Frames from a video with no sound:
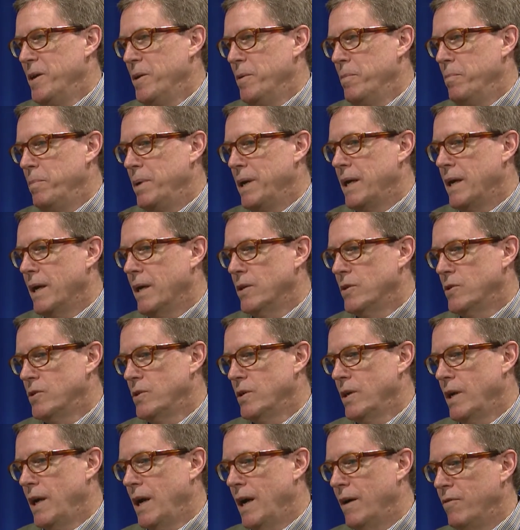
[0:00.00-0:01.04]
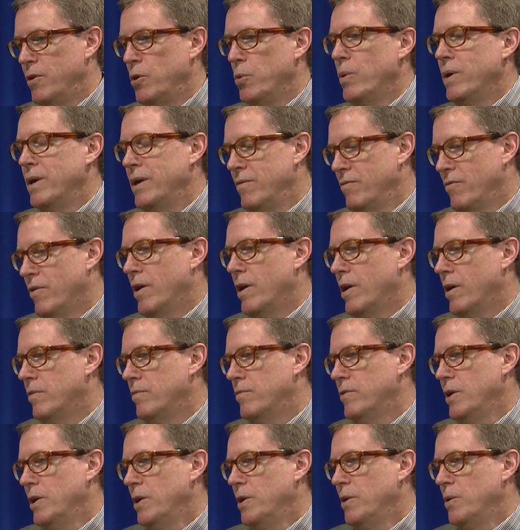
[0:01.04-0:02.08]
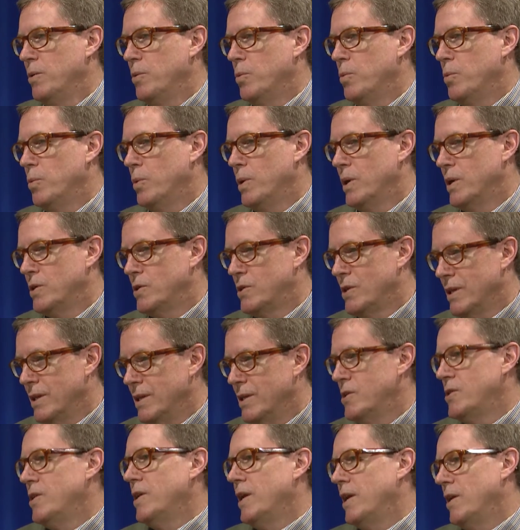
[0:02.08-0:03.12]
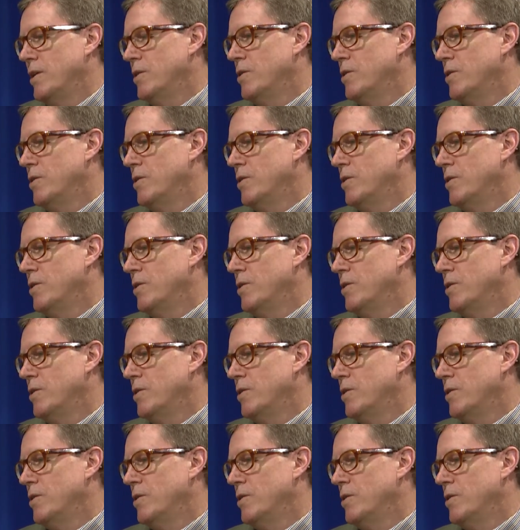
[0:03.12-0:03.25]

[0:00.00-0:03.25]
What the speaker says: because everyone involved was listening